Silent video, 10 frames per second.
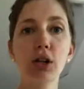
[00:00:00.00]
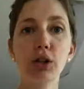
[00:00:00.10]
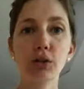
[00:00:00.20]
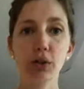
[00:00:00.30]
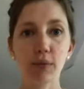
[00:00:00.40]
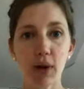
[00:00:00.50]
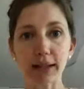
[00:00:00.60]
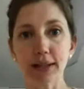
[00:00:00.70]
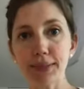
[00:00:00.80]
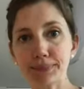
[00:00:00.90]
YouTube
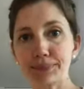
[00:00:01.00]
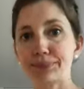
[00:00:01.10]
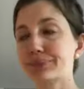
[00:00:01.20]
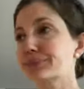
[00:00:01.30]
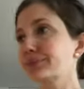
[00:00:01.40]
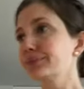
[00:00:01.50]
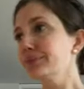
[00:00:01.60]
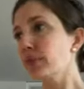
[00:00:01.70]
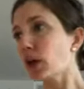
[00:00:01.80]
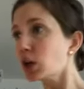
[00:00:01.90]
friends.
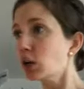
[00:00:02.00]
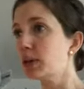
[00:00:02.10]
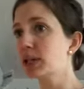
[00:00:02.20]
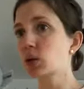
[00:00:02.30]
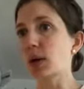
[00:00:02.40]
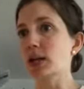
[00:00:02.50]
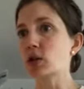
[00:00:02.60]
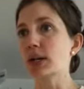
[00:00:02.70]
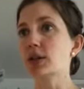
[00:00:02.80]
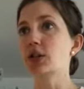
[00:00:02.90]
Nobody's quite
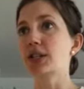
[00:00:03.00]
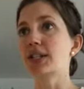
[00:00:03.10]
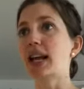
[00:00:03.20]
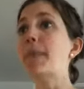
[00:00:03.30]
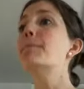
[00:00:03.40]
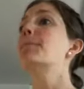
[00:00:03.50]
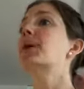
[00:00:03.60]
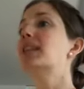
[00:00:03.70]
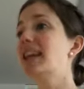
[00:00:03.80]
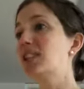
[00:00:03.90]
joined just yet,
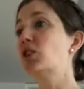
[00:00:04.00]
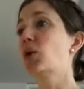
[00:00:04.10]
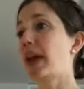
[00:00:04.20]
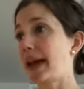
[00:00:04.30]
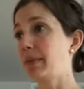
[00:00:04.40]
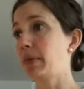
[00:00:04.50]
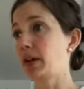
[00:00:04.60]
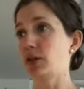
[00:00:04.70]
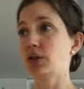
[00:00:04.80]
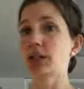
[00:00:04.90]
but that's okay
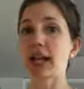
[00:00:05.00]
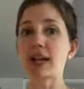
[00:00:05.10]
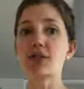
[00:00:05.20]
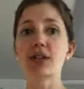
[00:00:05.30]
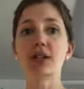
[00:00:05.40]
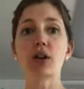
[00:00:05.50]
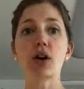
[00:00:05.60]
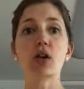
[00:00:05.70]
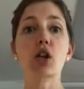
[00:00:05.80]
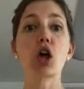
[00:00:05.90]
because you can catch this
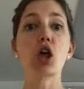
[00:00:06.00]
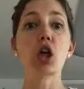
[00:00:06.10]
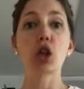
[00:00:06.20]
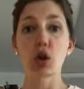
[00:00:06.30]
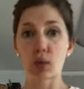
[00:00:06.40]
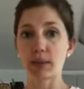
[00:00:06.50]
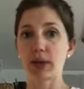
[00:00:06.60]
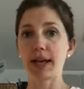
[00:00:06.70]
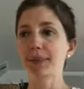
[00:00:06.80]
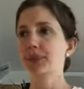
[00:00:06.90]
on the replay.
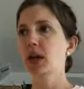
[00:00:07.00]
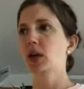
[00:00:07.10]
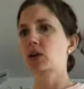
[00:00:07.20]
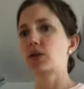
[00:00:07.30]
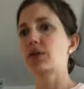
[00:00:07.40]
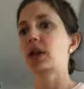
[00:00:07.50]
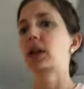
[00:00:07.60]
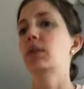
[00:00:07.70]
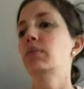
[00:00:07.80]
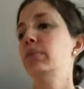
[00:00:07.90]
I wonder if I
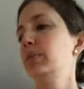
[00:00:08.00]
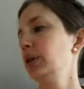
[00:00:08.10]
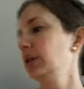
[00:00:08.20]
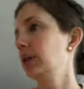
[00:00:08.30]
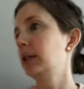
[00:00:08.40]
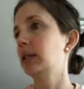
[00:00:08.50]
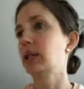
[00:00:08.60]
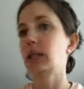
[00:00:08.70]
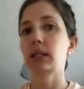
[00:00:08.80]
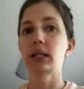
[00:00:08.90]
can put that
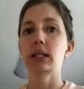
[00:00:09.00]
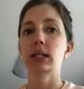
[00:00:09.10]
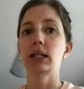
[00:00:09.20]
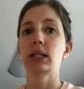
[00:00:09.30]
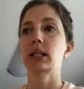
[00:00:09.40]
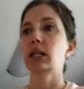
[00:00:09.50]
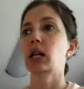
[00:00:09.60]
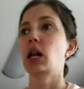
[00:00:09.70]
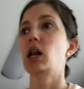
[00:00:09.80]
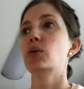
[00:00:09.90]

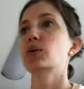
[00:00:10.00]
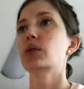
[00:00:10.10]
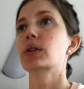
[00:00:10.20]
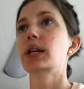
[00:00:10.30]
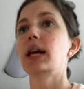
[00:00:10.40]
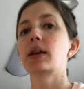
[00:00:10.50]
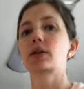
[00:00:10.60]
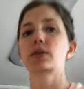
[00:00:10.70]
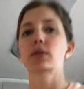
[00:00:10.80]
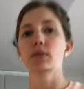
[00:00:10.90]
closer
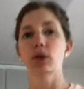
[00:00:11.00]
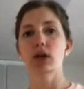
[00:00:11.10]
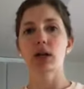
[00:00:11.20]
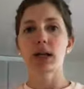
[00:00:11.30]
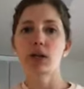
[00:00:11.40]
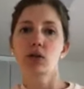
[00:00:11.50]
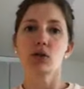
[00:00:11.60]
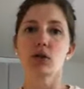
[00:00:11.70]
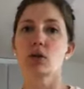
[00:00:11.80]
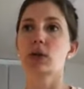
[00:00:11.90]
together so I'm not like
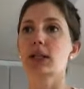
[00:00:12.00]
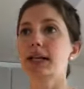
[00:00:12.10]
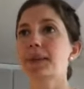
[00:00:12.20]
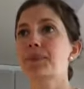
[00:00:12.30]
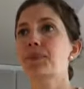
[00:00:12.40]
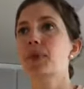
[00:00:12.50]
totally